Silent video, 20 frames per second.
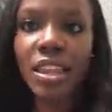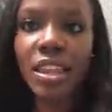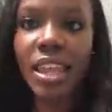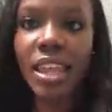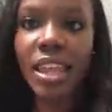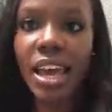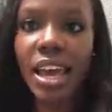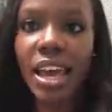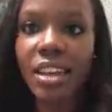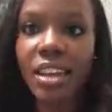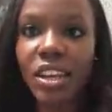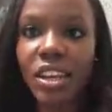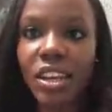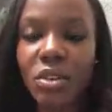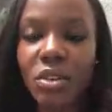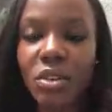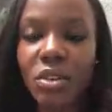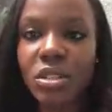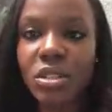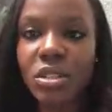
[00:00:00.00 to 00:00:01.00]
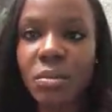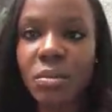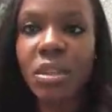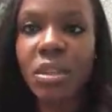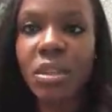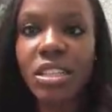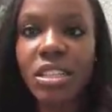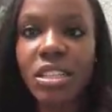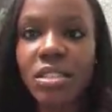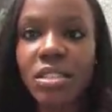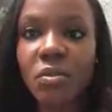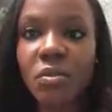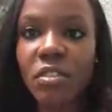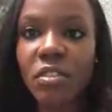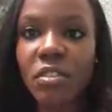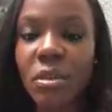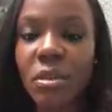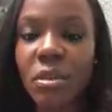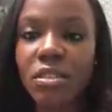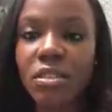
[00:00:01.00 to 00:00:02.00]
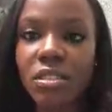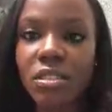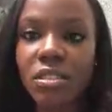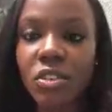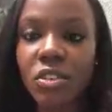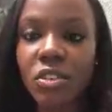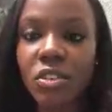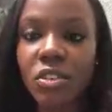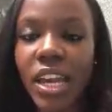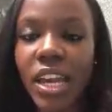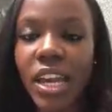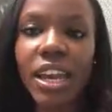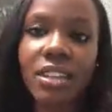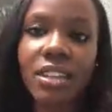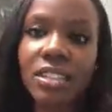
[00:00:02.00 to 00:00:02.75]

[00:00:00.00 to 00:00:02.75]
that you know some of these females create,